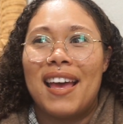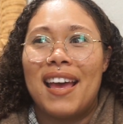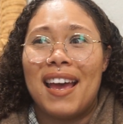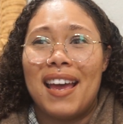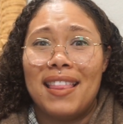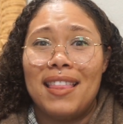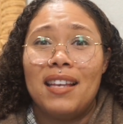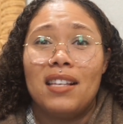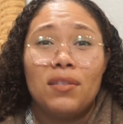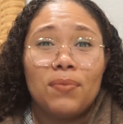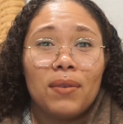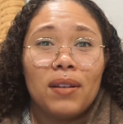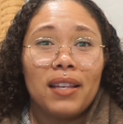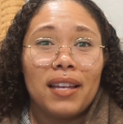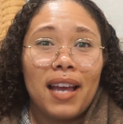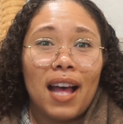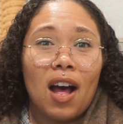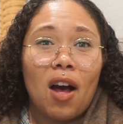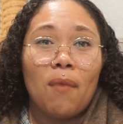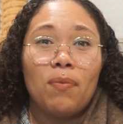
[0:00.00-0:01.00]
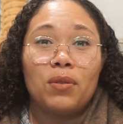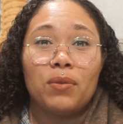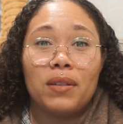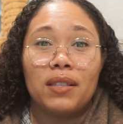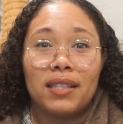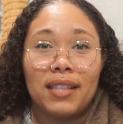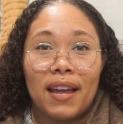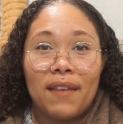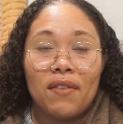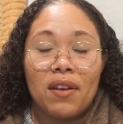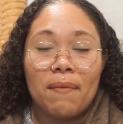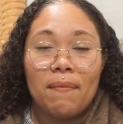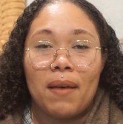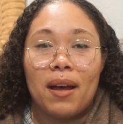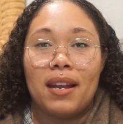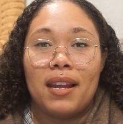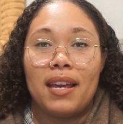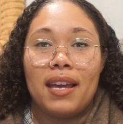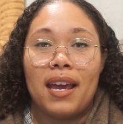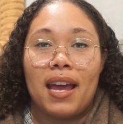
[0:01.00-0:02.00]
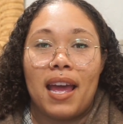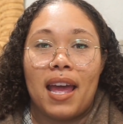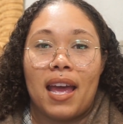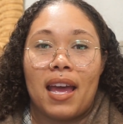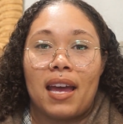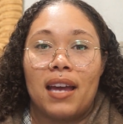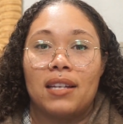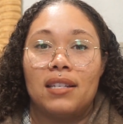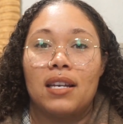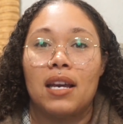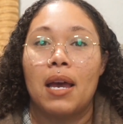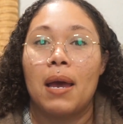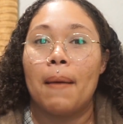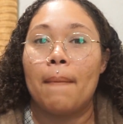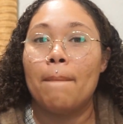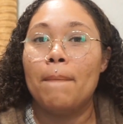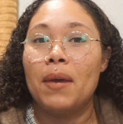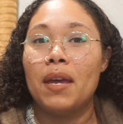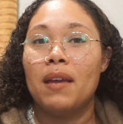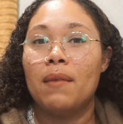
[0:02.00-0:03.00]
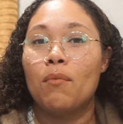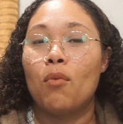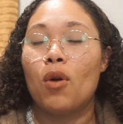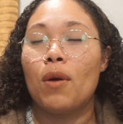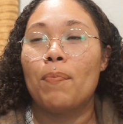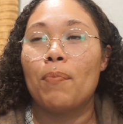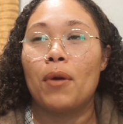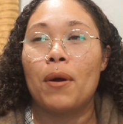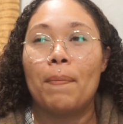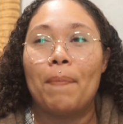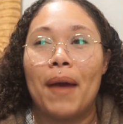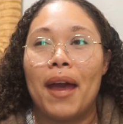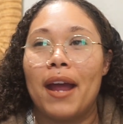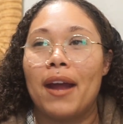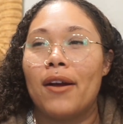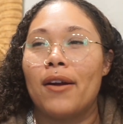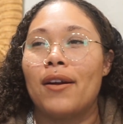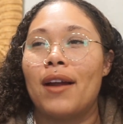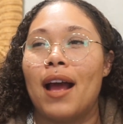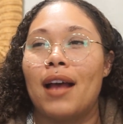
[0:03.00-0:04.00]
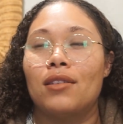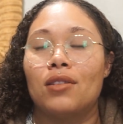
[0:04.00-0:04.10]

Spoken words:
And this really helps with saving money and being more prepared as